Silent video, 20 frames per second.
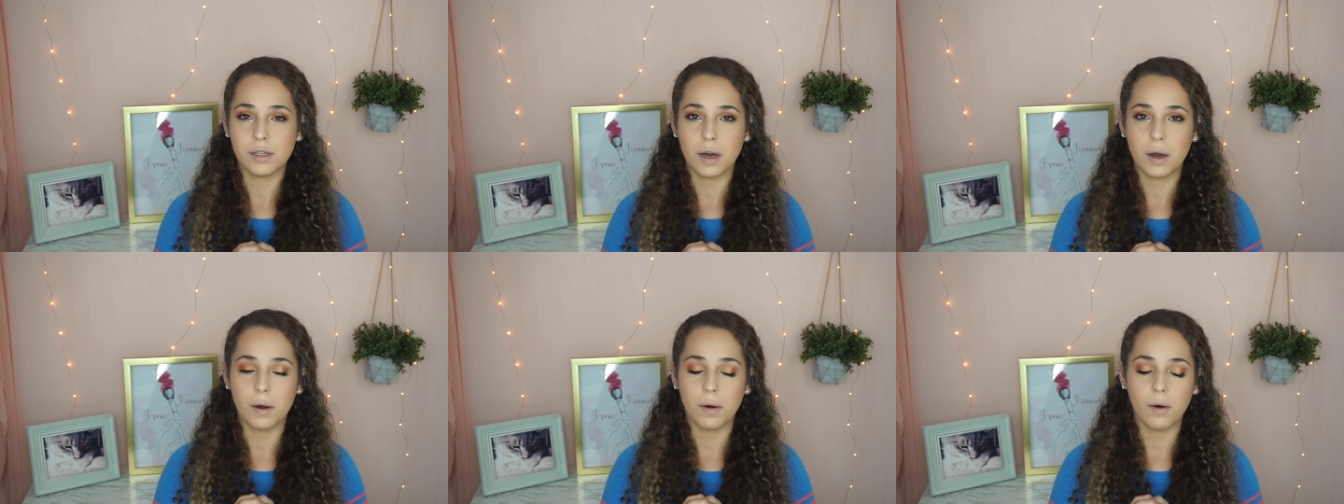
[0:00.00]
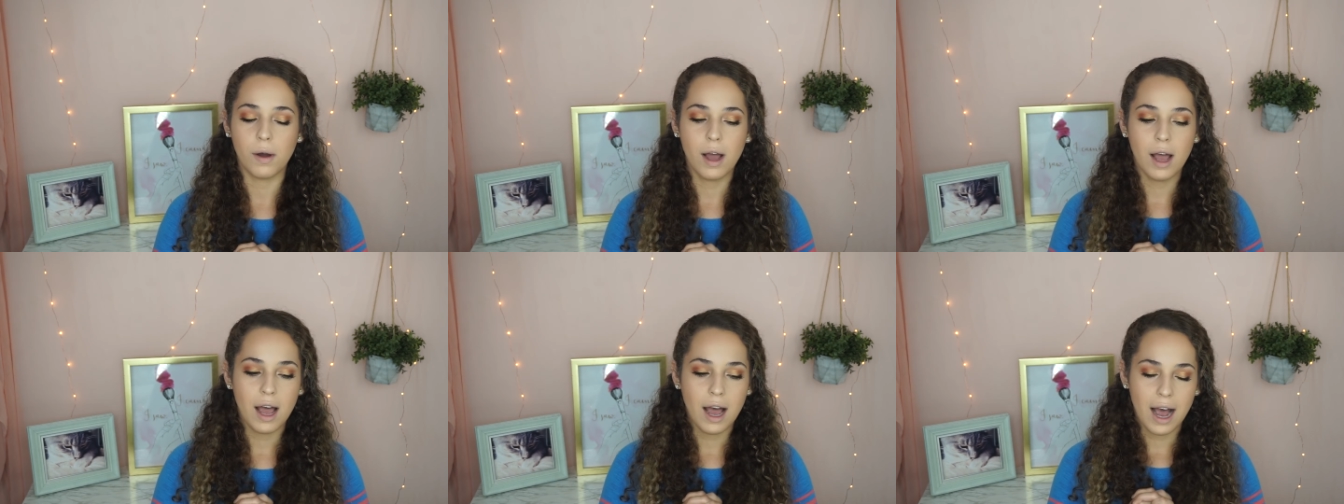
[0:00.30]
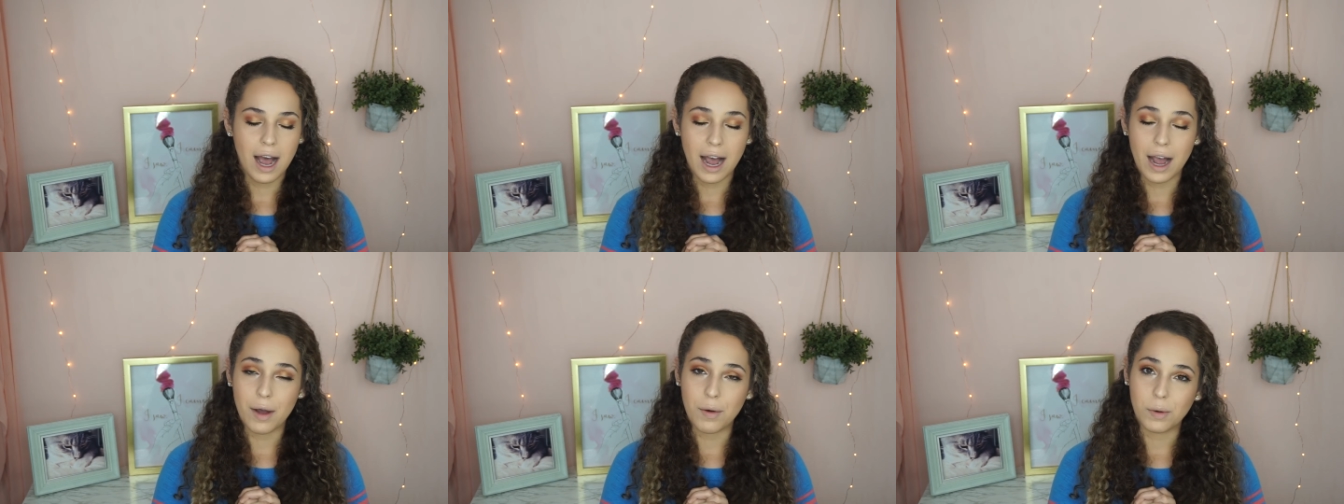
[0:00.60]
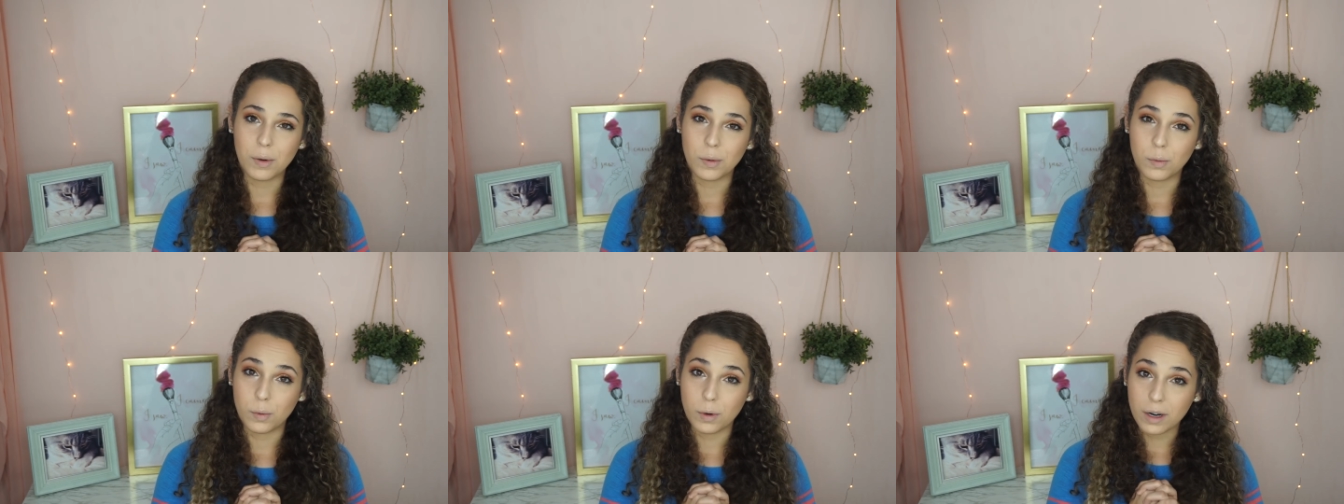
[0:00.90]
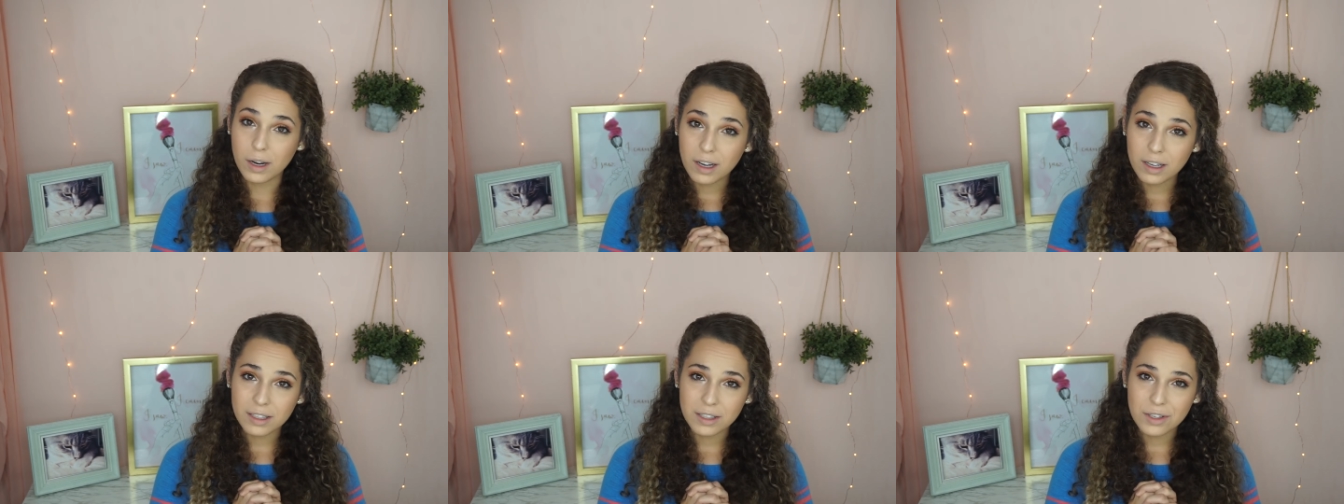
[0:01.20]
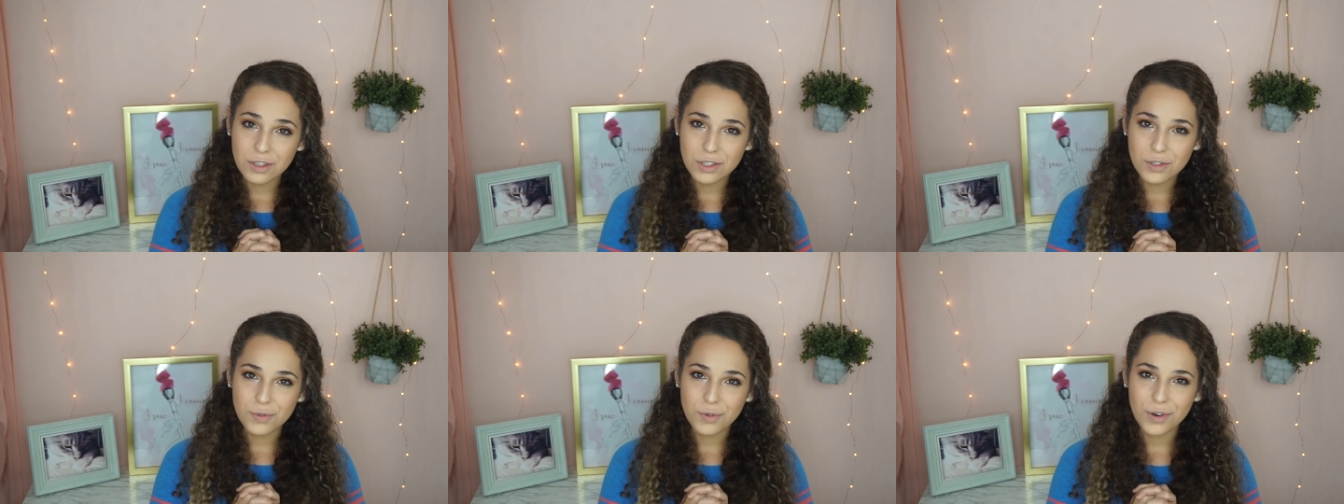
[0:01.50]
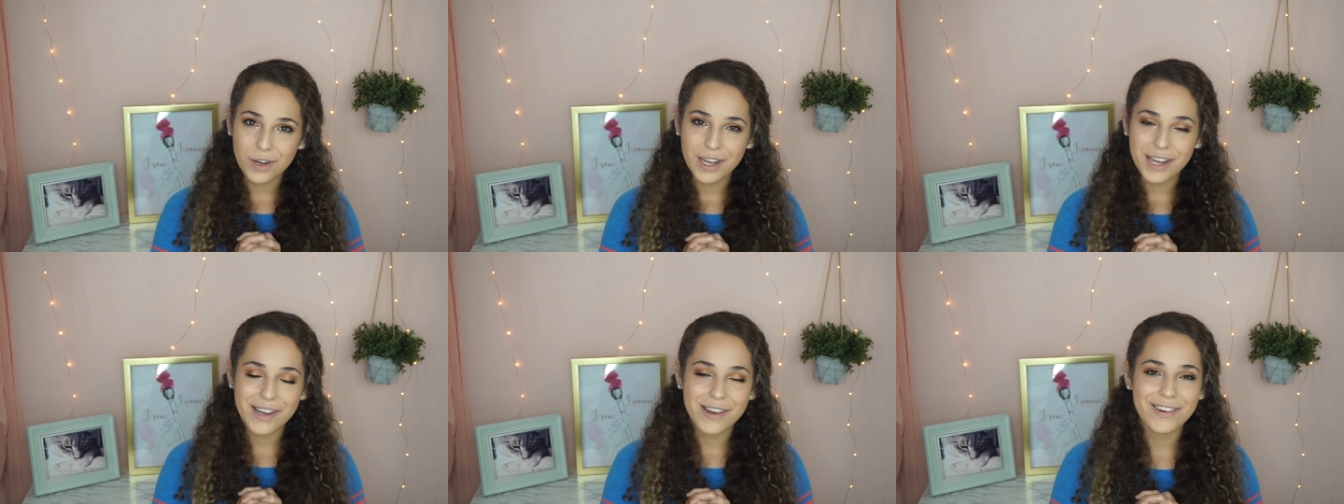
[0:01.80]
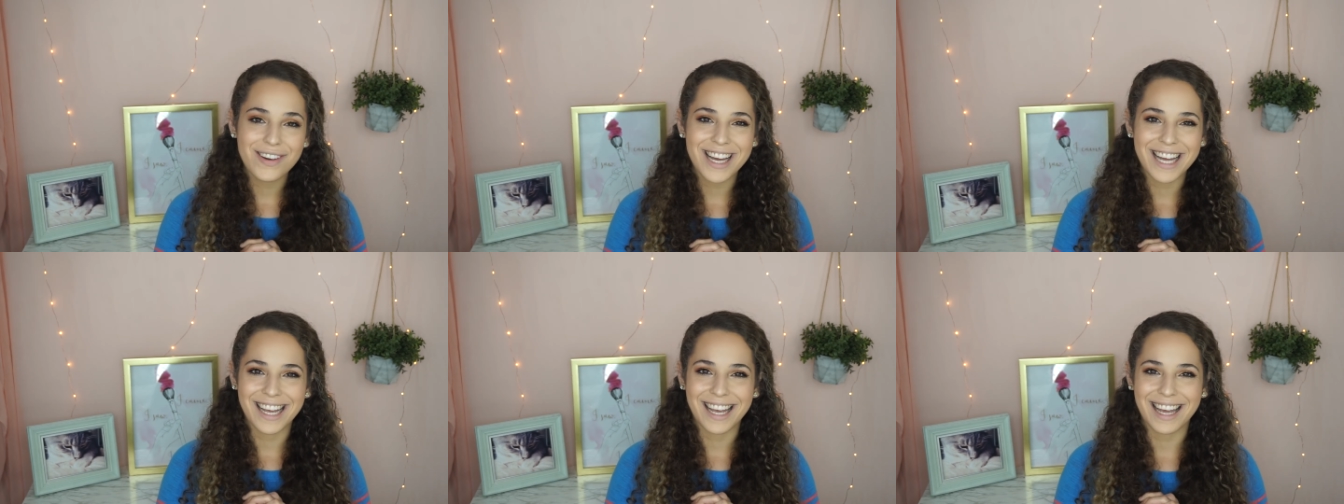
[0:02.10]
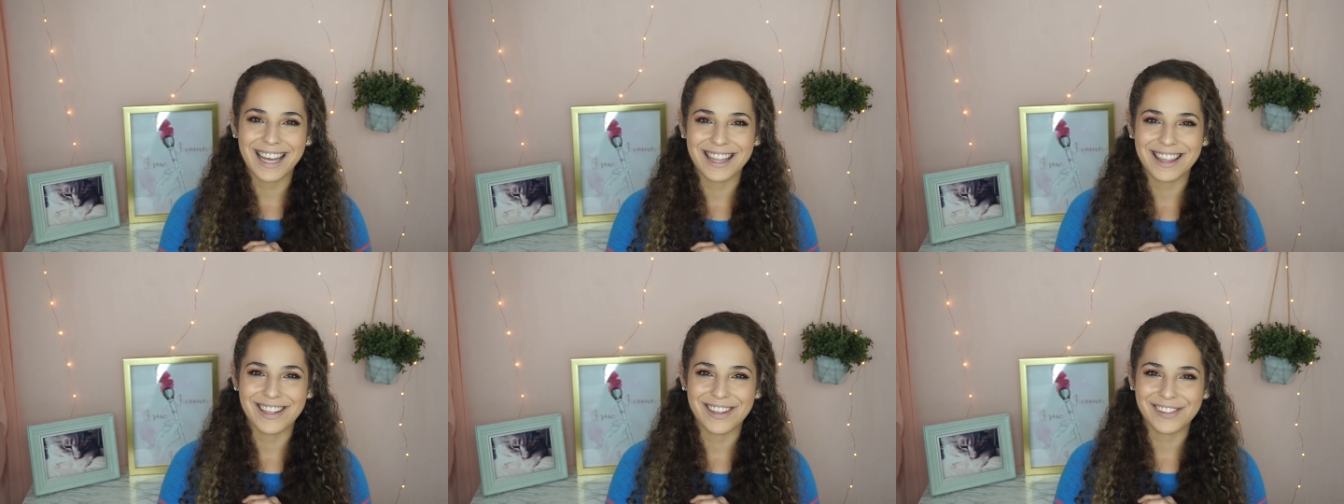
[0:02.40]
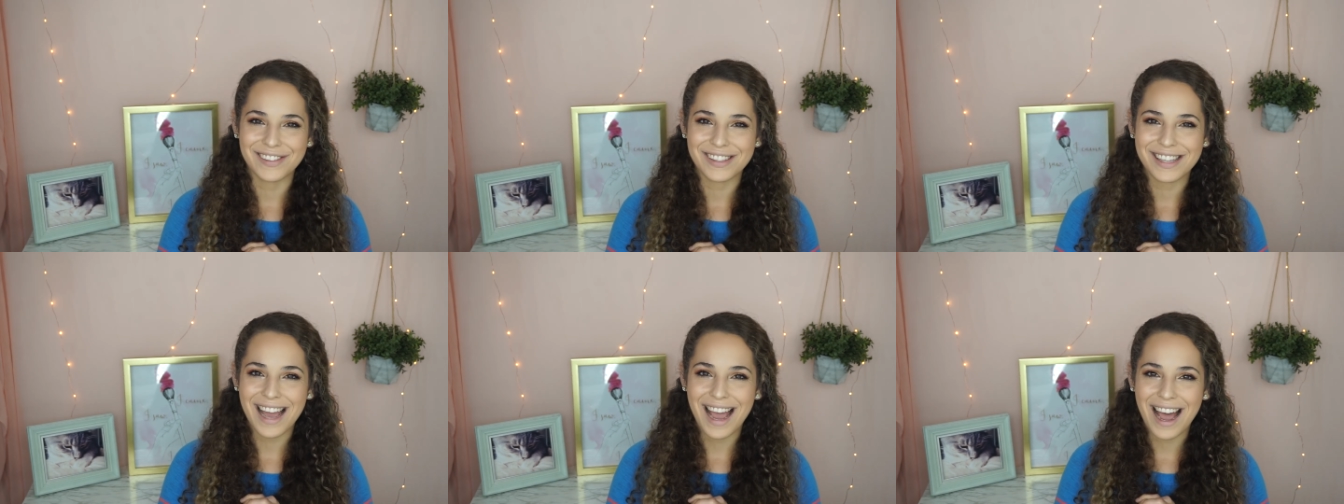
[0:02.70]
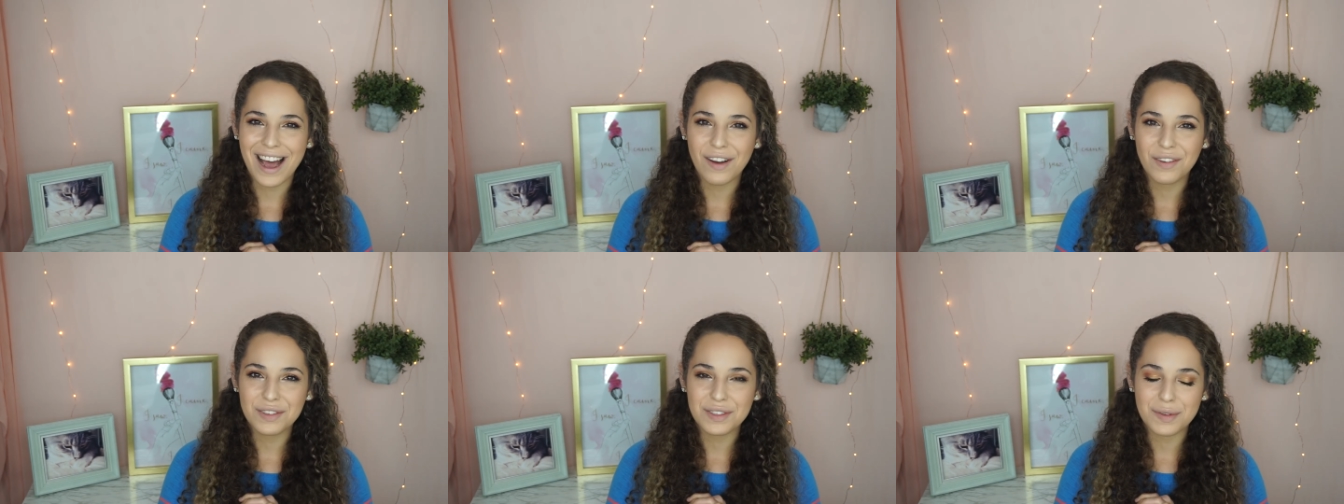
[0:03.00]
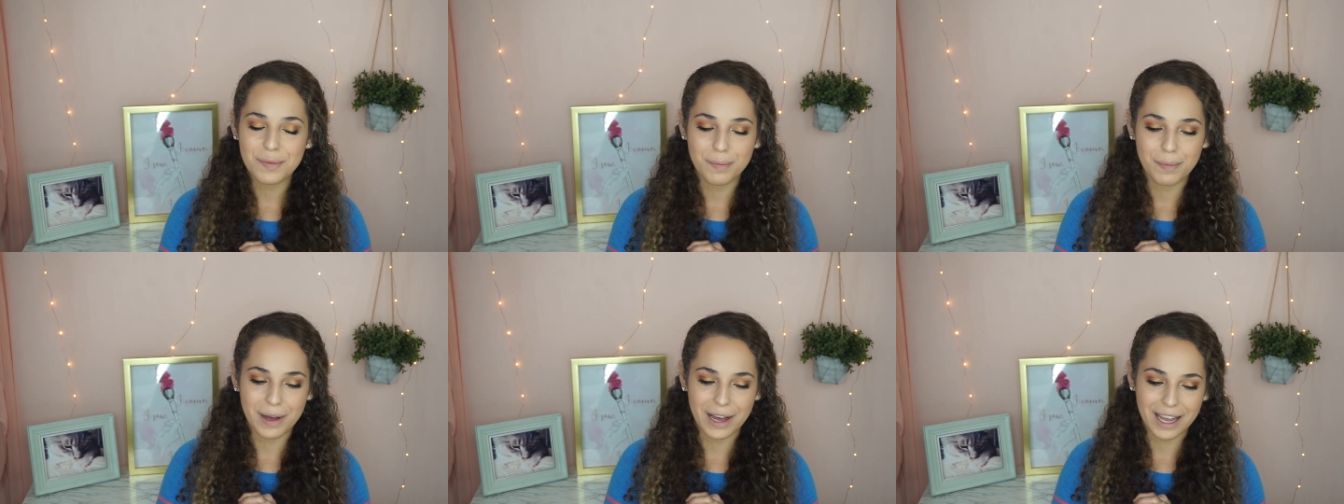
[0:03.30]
So I will work on those for you and get those out.